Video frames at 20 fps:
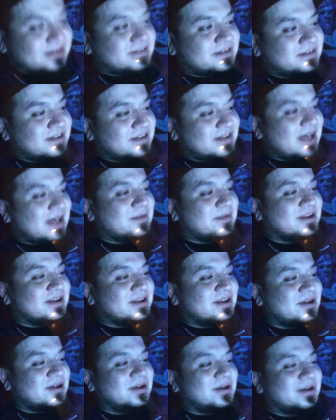I'm gonna go
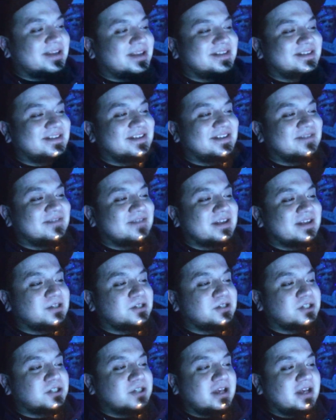ahead and give that a
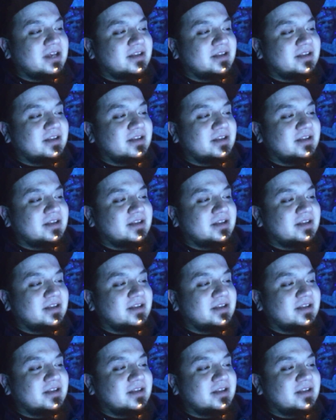shot.